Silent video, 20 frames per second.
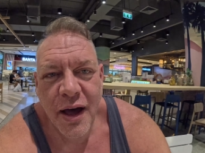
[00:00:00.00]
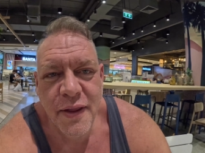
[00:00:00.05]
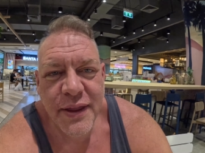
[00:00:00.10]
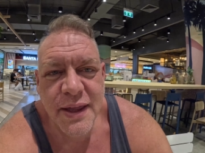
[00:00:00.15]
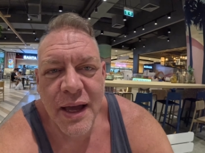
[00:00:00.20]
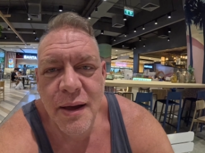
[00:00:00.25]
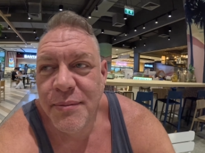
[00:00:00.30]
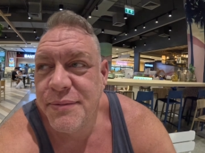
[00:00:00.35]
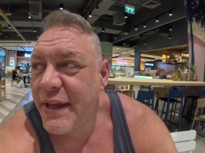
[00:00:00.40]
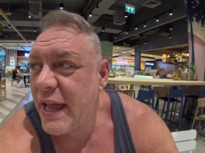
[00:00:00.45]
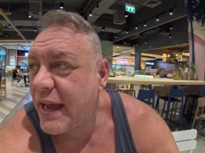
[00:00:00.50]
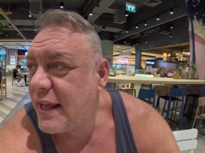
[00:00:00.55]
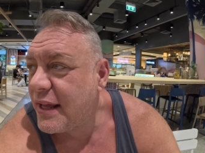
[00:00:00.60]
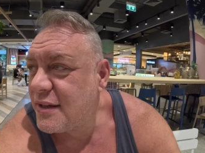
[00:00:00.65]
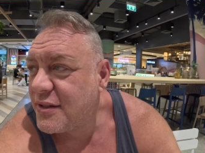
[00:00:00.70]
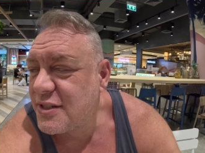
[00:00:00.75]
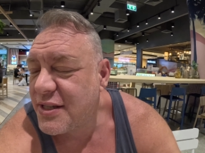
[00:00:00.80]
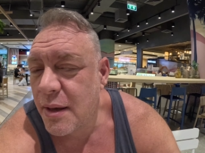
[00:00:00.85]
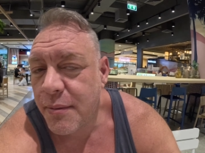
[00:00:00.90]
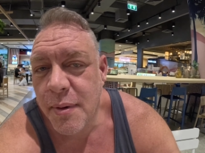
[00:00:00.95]
I think I'm dating
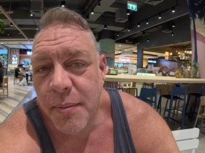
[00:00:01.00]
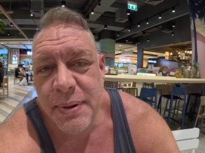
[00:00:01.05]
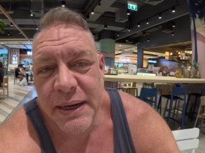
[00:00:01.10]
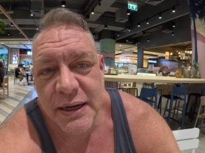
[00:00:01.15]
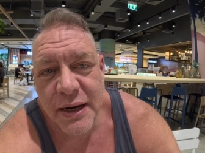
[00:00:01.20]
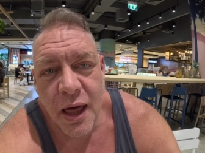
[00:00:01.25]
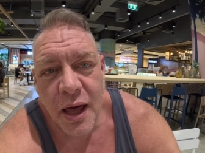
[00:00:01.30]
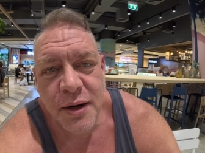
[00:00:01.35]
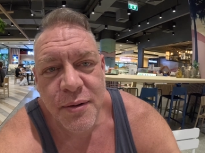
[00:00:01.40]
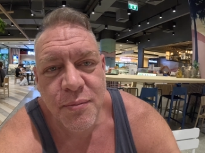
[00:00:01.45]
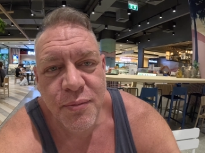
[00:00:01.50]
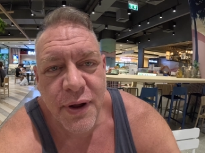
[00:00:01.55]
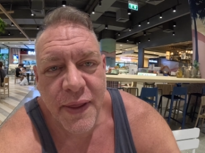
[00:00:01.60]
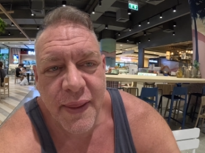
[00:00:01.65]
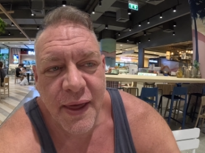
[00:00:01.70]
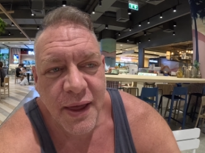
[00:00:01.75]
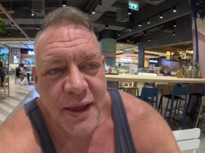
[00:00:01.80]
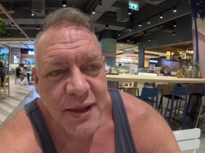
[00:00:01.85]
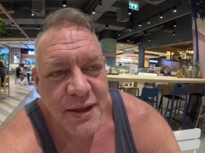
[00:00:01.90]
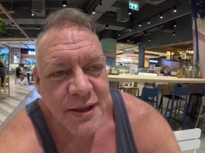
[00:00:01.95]
Osama bin Laden,
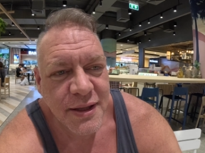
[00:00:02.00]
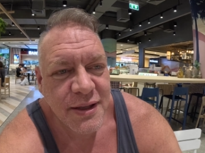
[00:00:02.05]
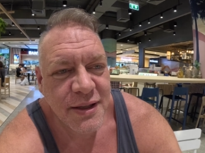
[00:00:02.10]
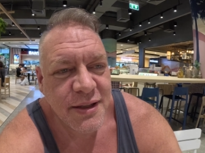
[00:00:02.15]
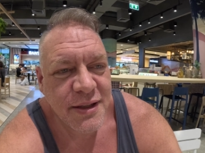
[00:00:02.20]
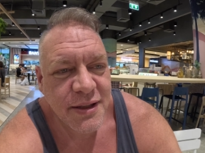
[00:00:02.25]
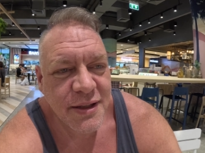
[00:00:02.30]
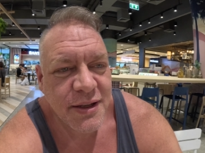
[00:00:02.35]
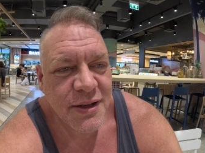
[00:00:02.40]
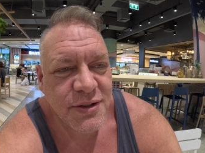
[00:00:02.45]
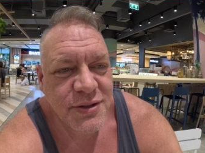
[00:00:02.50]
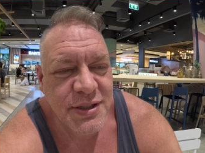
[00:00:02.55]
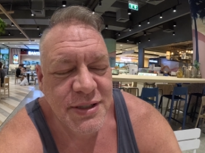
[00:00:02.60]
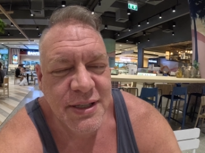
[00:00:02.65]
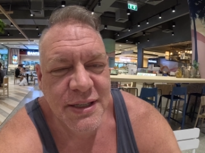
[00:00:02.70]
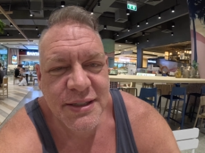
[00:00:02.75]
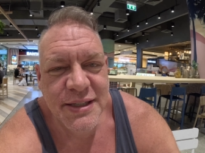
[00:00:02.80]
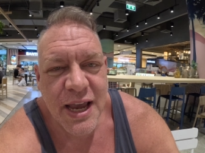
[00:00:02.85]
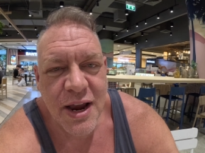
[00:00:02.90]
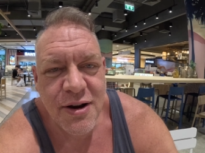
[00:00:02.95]
brother. Same thing. She's
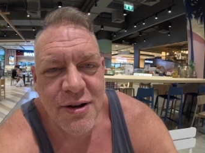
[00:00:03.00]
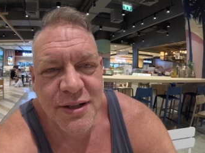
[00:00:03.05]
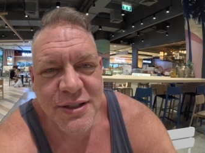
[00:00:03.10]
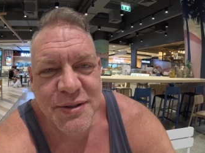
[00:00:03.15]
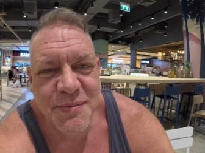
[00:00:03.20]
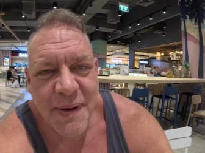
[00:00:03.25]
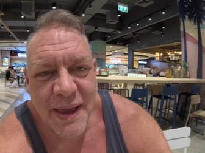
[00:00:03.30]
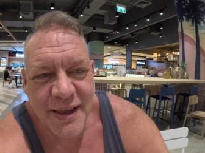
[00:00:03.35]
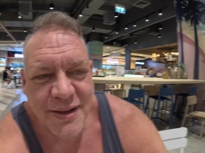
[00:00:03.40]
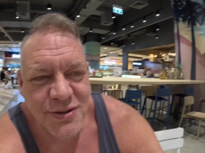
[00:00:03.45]
a terrorist.